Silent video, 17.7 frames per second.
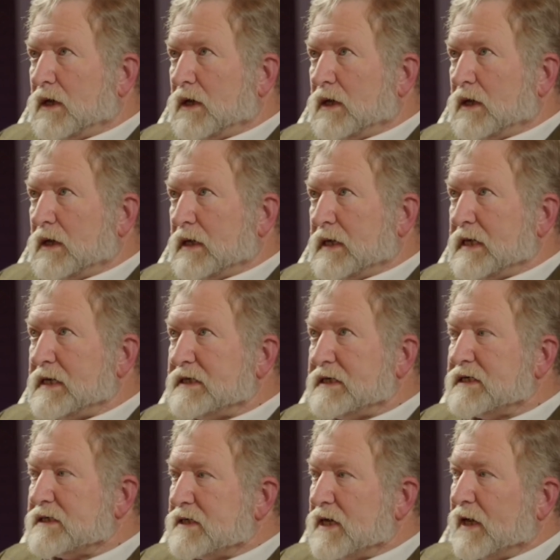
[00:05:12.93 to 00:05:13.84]
He
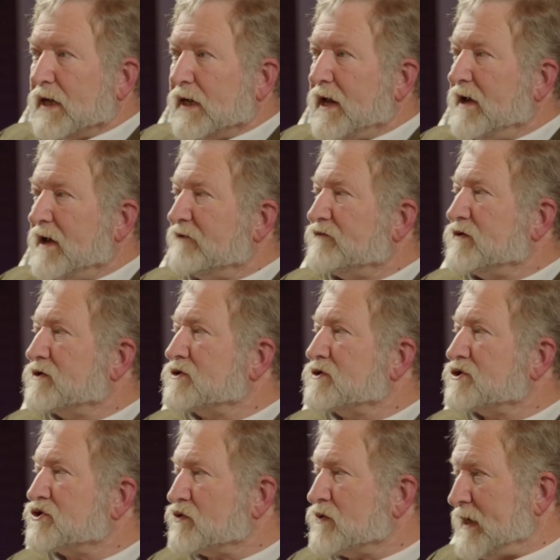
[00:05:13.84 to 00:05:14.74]
did not have the
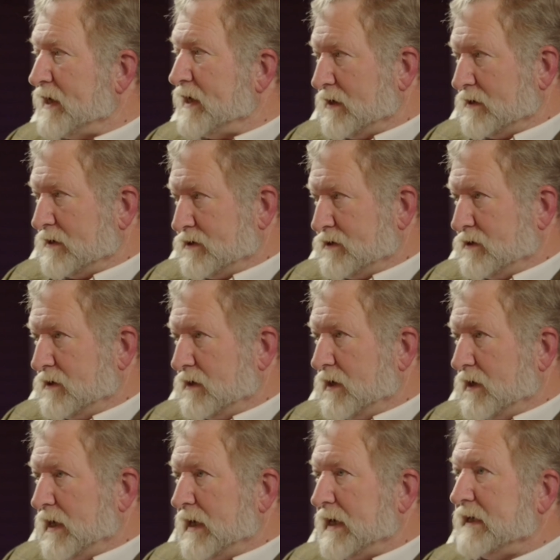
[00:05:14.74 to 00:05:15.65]
strength.
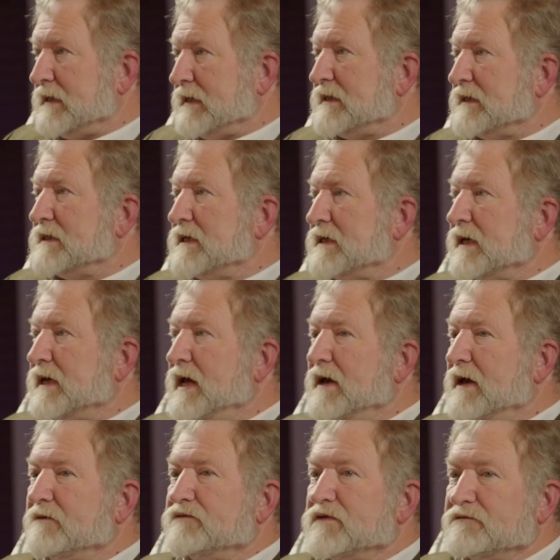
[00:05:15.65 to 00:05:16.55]
He did not
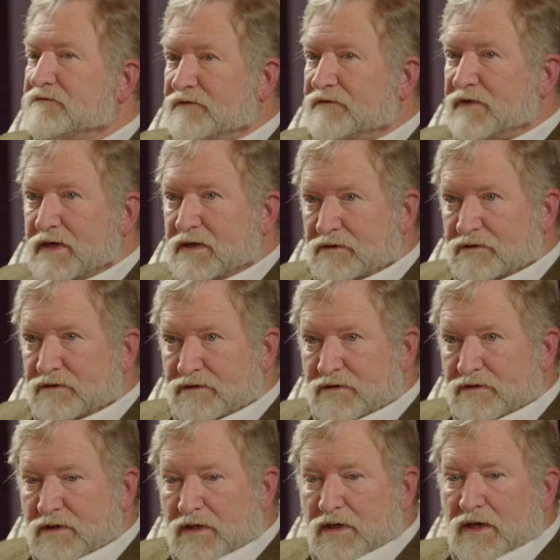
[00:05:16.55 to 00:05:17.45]
have the faith.
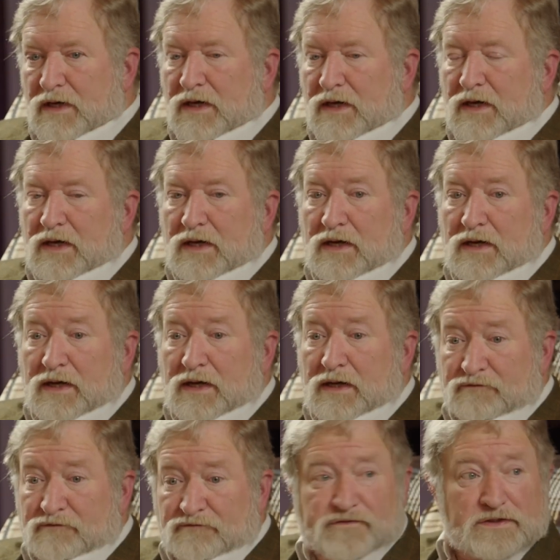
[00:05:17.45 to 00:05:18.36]

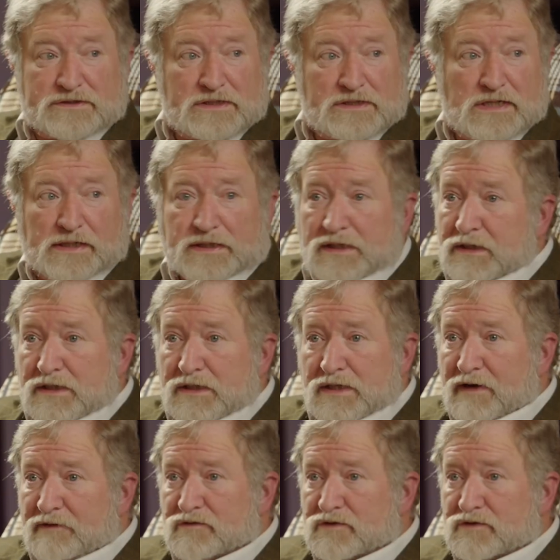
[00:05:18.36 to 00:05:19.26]
And physically he didn't
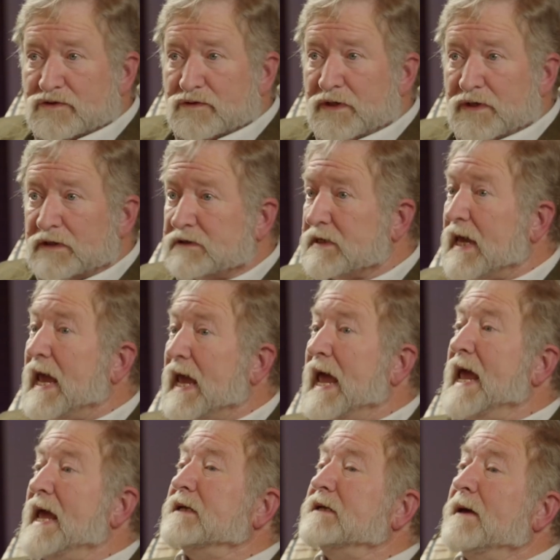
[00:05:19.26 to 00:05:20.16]
have the strength.
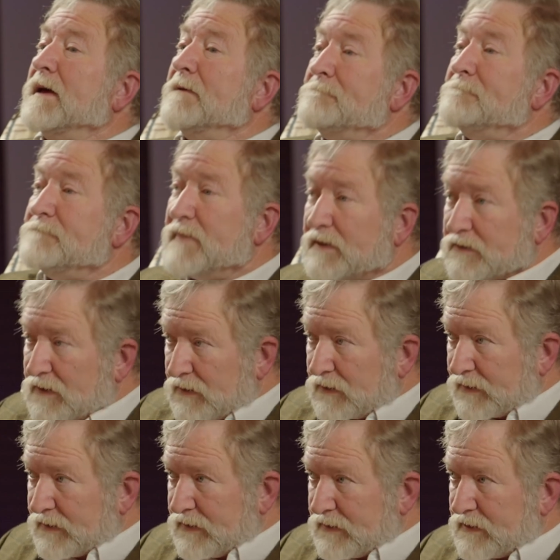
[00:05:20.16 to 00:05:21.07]
And
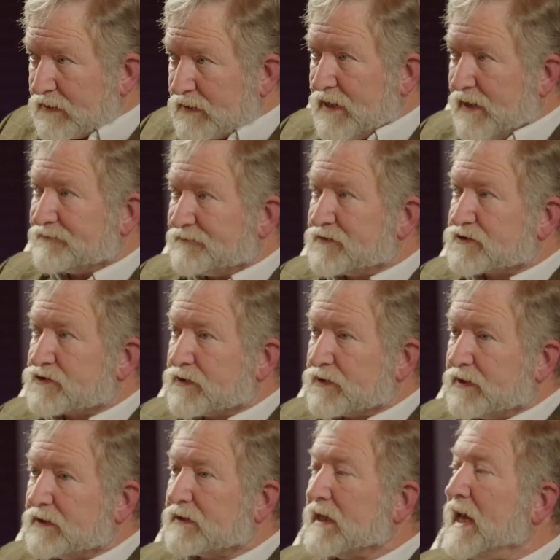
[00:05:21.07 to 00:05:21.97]
mentally he didn't have the
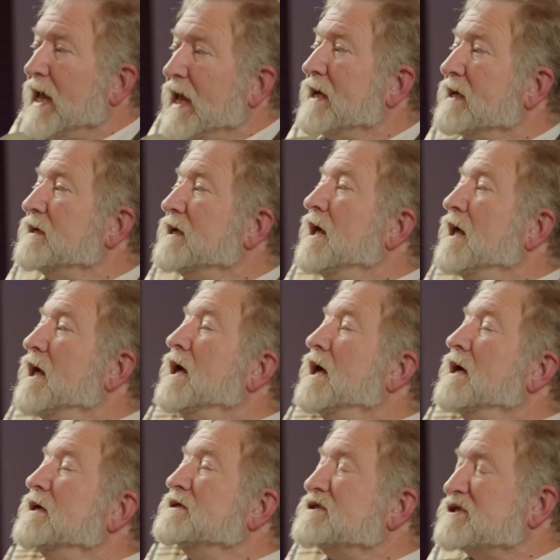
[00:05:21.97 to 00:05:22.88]
strength. And
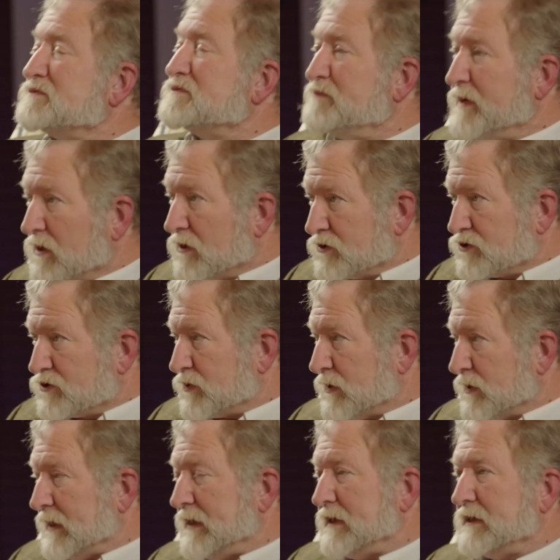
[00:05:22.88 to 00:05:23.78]

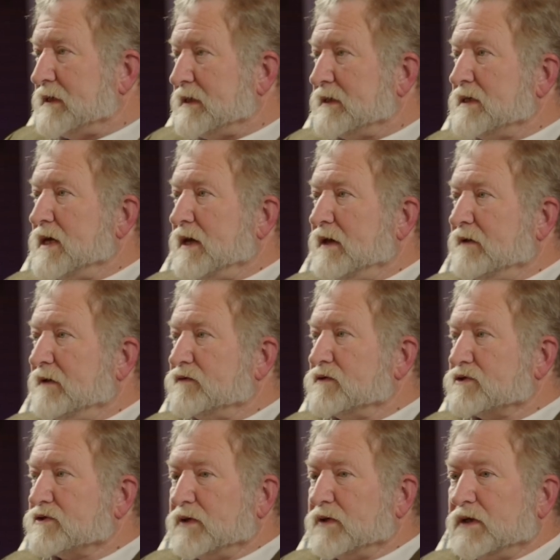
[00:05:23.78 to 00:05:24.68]
spiritually he did not have the
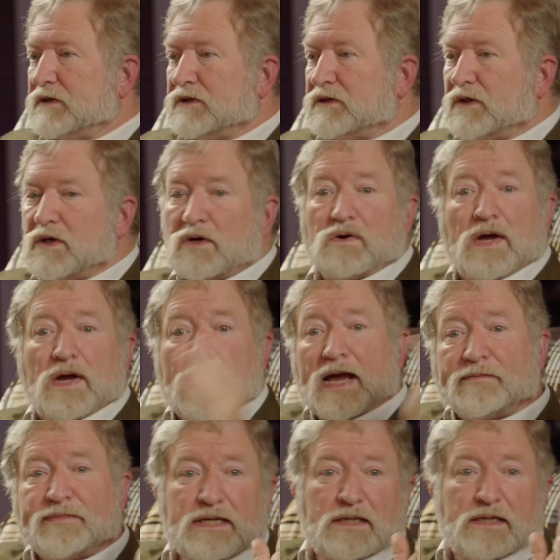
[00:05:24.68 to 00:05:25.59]
strength to go,
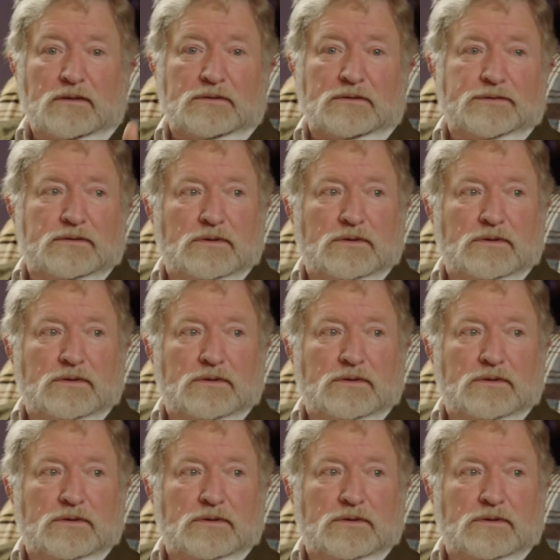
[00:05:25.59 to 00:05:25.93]
I'm healed.